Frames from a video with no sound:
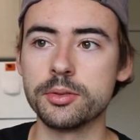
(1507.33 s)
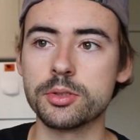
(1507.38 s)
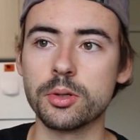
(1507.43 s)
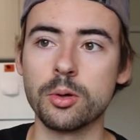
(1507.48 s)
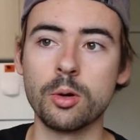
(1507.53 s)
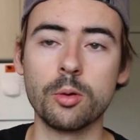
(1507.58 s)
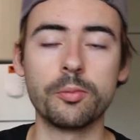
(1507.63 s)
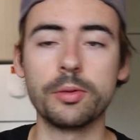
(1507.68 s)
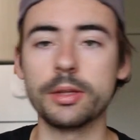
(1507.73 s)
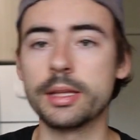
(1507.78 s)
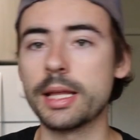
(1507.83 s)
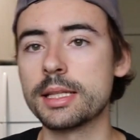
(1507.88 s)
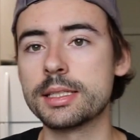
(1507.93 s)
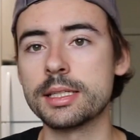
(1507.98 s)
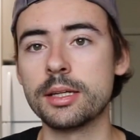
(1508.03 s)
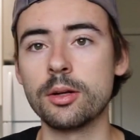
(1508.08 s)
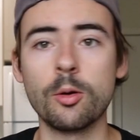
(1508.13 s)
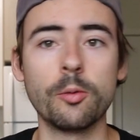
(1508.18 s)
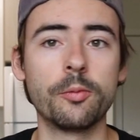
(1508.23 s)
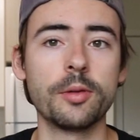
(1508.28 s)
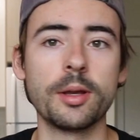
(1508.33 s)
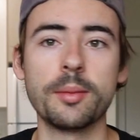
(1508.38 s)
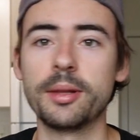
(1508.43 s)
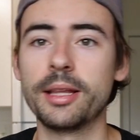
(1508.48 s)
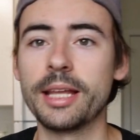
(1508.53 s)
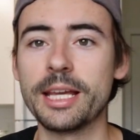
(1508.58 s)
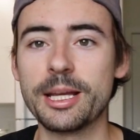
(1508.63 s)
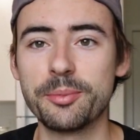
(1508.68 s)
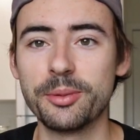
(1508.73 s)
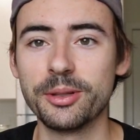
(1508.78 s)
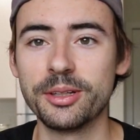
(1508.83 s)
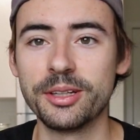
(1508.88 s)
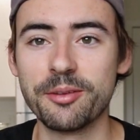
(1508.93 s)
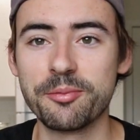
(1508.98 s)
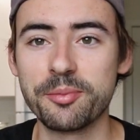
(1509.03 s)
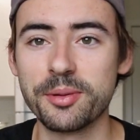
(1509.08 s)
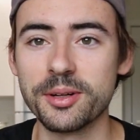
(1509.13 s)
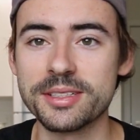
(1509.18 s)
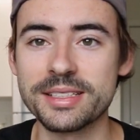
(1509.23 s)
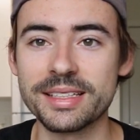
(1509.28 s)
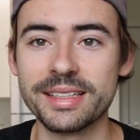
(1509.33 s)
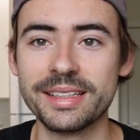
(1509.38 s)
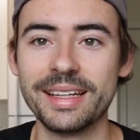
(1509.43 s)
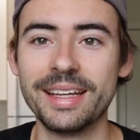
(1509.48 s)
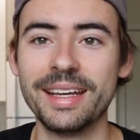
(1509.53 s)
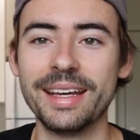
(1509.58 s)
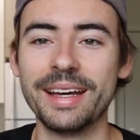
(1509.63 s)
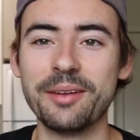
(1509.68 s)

So hopefully that's it. Hopefully I'm a likable enough person.